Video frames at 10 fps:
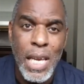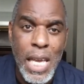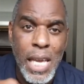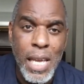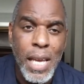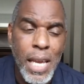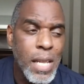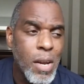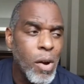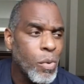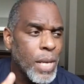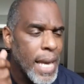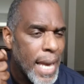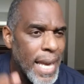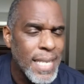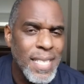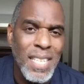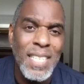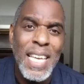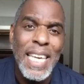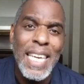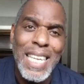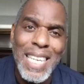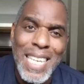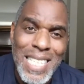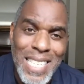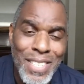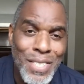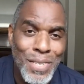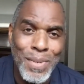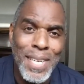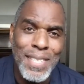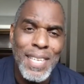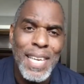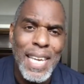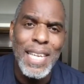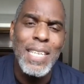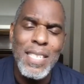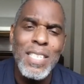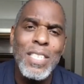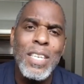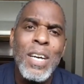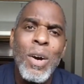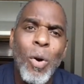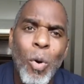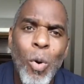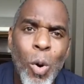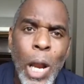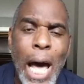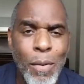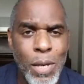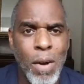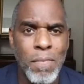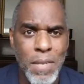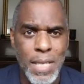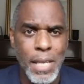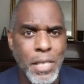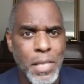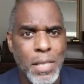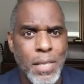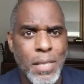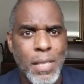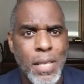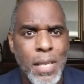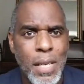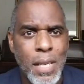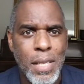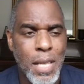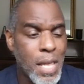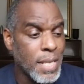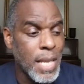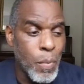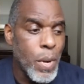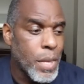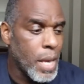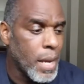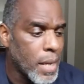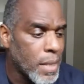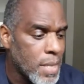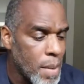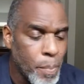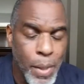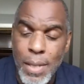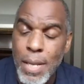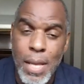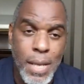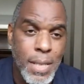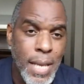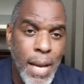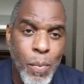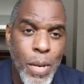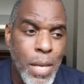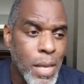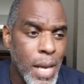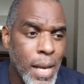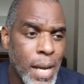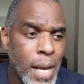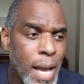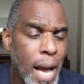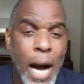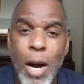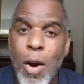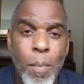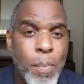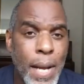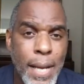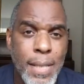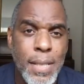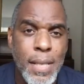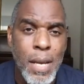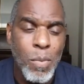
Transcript: He not only hears us, he listens to us. He listens to all our conversations. The things that we think are simple and the things that we think are complex.